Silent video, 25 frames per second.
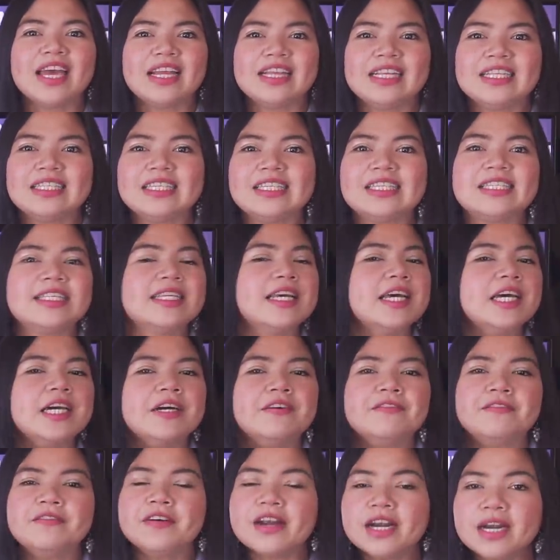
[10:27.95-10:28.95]
This is
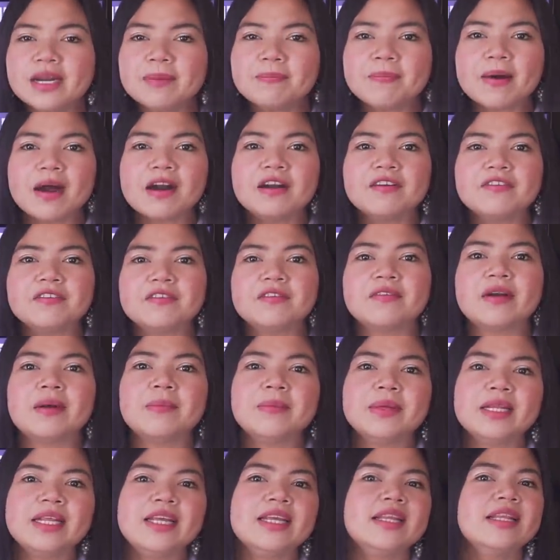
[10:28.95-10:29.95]
a very powerful
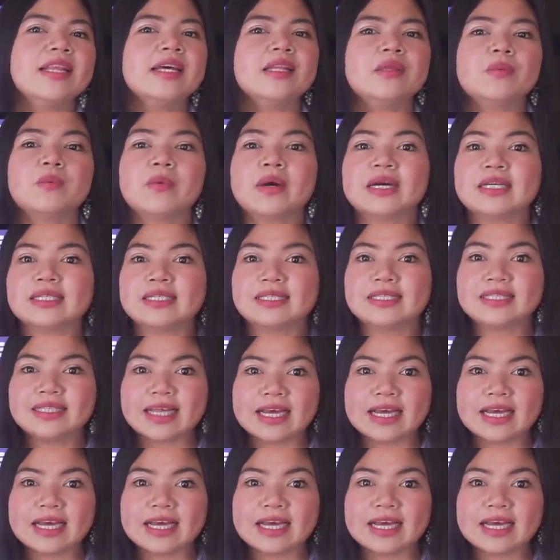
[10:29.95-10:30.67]
remedy that was